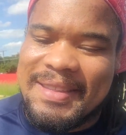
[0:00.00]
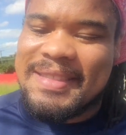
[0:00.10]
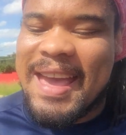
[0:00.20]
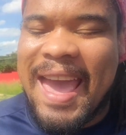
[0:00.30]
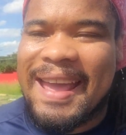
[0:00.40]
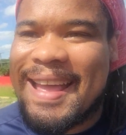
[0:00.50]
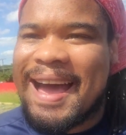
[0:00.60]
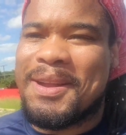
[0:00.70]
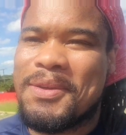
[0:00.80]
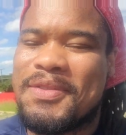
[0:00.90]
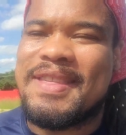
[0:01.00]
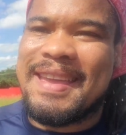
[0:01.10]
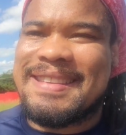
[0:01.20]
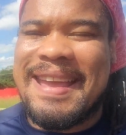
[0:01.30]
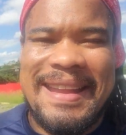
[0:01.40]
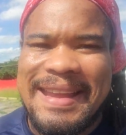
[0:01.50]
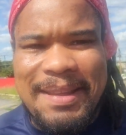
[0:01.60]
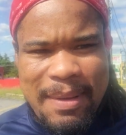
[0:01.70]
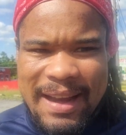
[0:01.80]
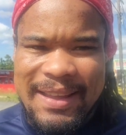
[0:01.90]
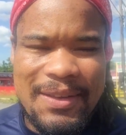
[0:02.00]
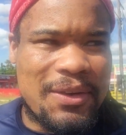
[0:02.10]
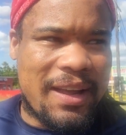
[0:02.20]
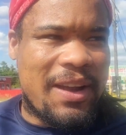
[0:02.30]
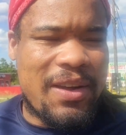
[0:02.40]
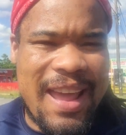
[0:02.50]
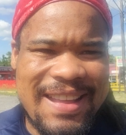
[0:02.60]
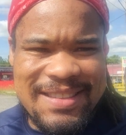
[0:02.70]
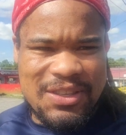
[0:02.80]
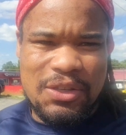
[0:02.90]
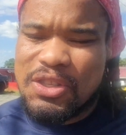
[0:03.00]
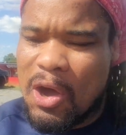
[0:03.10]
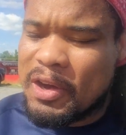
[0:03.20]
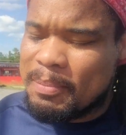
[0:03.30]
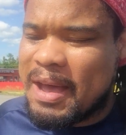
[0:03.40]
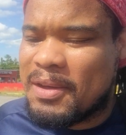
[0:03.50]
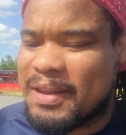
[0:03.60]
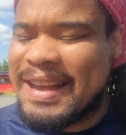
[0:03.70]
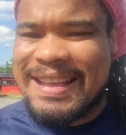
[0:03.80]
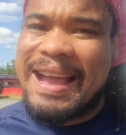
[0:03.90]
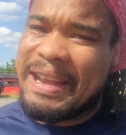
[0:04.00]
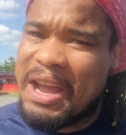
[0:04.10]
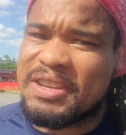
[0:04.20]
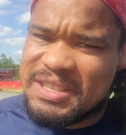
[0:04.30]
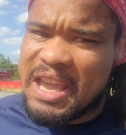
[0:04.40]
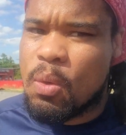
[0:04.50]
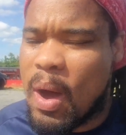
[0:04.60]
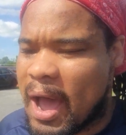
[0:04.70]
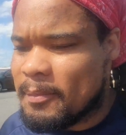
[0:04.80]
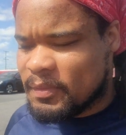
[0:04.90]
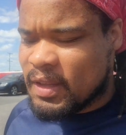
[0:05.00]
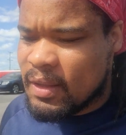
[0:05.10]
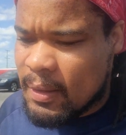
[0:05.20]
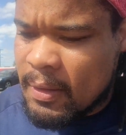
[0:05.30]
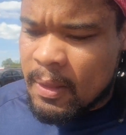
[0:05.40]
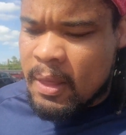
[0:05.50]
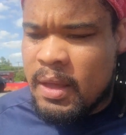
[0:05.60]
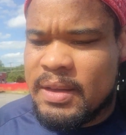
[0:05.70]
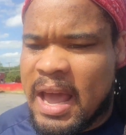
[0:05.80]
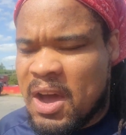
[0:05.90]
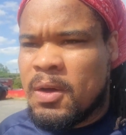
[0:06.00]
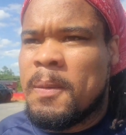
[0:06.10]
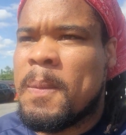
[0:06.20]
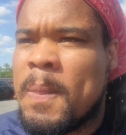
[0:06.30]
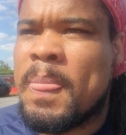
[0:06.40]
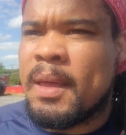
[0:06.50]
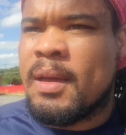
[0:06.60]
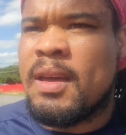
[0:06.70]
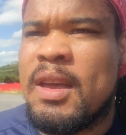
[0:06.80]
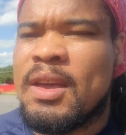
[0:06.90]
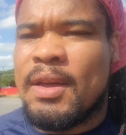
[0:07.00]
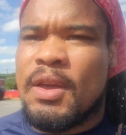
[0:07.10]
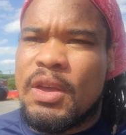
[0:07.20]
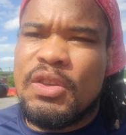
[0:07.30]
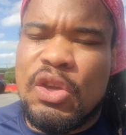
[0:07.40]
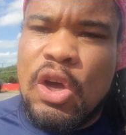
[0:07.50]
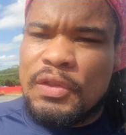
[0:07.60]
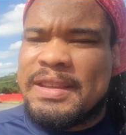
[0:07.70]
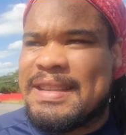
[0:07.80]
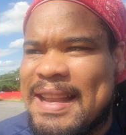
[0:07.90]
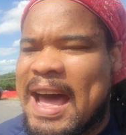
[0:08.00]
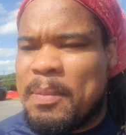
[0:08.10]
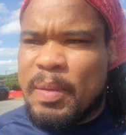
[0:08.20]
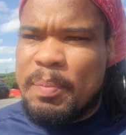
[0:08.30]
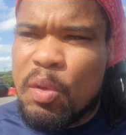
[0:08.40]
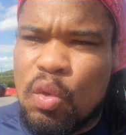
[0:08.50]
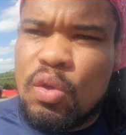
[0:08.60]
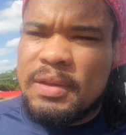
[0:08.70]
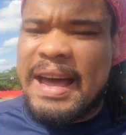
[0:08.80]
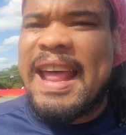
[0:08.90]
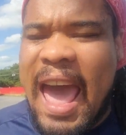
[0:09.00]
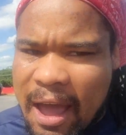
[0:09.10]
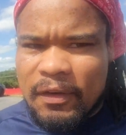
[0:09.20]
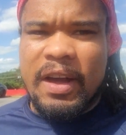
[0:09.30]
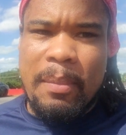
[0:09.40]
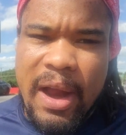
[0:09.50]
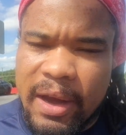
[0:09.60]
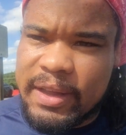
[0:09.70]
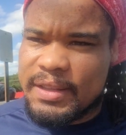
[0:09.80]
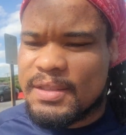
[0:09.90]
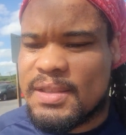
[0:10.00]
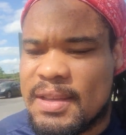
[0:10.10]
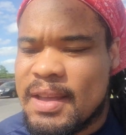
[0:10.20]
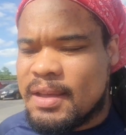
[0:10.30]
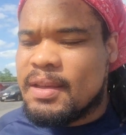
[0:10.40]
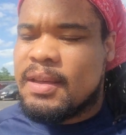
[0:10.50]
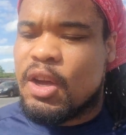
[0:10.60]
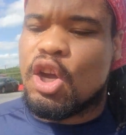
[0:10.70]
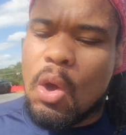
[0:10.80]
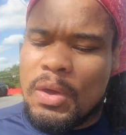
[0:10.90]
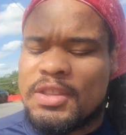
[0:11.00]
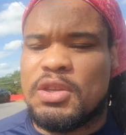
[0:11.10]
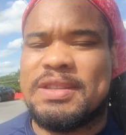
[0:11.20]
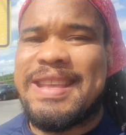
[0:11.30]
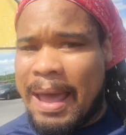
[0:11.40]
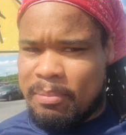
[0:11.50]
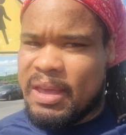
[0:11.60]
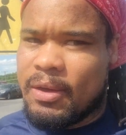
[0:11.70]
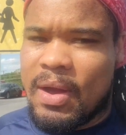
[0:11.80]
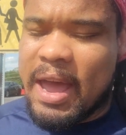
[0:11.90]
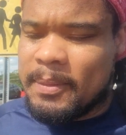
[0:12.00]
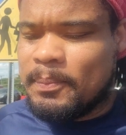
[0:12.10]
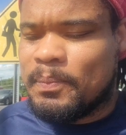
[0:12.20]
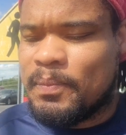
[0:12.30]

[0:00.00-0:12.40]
that I don't think that anybody on the internet is talking about, and I understand why. Now, you know, there's a lot of people, a lot of African Americans going to Zambia, right?